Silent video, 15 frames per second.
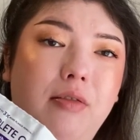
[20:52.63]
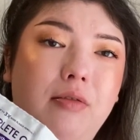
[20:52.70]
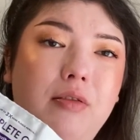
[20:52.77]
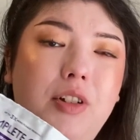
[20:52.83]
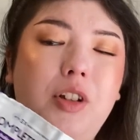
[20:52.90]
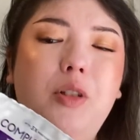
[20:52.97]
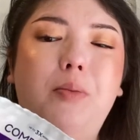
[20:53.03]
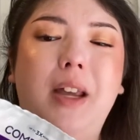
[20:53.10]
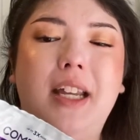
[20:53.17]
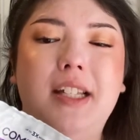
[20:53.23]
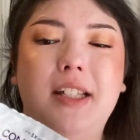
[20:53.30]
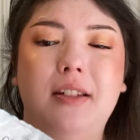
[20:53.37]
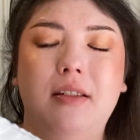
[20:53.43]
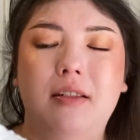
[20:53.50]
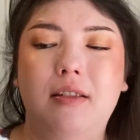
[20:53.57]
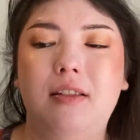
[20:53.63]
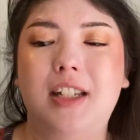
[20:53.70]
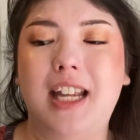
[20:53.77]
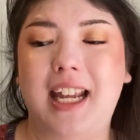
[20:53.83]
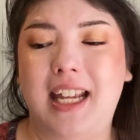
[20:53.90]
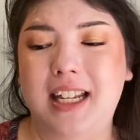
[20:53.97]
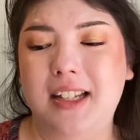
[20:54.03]
toothpaste
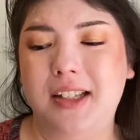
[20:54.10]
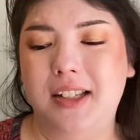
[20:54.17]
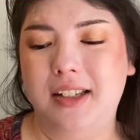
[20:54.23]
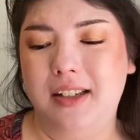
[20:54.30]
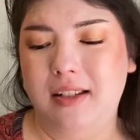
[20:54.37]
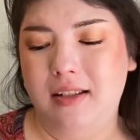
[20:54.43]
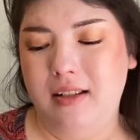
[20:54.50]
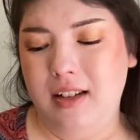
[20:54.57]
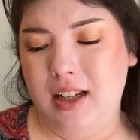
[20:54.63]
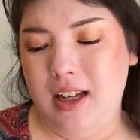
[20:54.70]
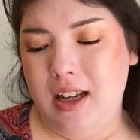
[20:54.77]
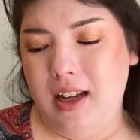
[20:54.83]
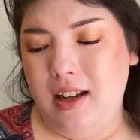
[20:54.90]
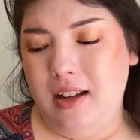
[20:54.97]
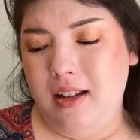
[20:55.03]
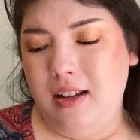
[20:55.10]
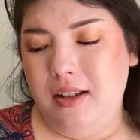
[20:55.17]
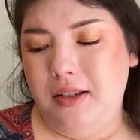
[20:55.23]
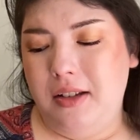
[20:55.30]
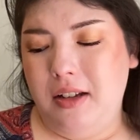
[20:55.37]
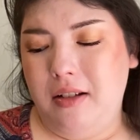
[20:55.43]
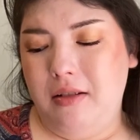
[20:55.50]
taste.
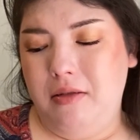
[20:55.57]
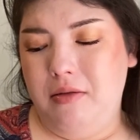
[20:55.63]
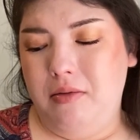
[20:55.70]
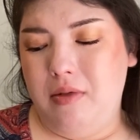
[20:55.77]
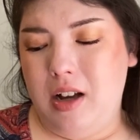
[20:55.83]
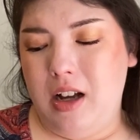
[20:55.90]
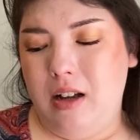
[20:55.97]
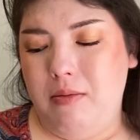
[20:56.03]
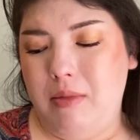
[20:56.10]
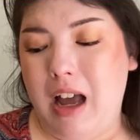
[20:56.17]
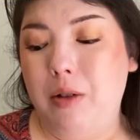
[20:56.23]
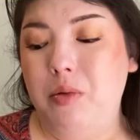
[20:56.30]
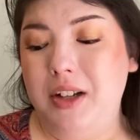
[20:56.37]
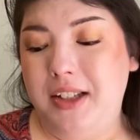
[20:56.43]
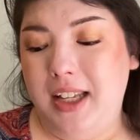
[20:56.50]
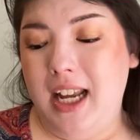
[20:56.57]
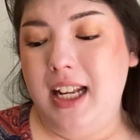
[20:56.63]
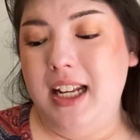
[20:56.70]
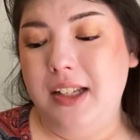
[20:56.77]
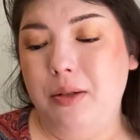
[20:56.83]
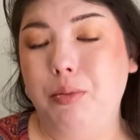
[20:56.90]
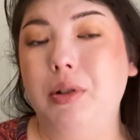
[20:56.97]
So I would say it
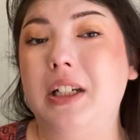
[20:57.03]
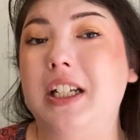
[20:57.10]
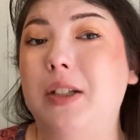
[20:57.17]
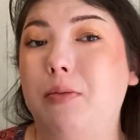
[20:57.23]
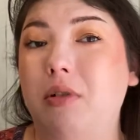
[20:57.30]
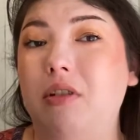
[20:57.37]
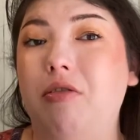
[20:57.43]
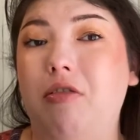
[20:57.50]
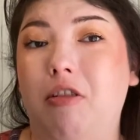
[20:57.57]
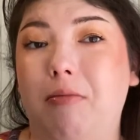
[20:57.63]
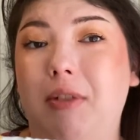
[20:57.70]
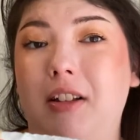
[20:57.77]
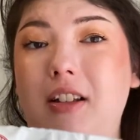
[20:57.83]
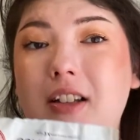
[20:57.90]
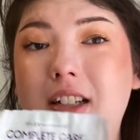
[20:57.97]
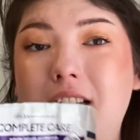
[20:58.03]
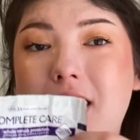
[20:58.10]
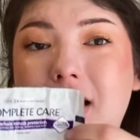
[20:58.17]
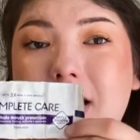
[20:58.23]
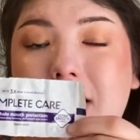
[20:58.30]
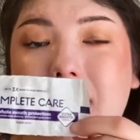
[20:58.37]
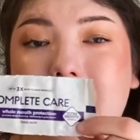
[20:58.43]
is a pretty smooth formula because it
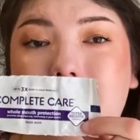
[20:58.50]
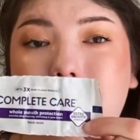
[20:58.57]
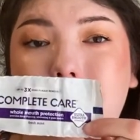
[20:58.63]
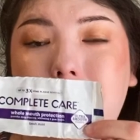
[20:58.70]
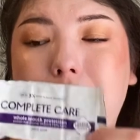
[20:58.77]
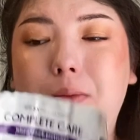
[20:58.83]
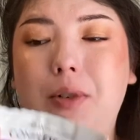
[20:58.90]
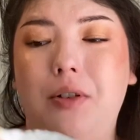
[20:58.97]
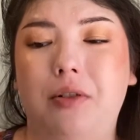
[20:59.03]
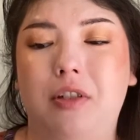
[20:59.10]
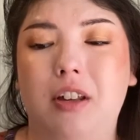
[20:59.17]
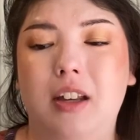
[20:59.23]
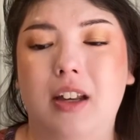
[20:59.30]
does say ultra smooth.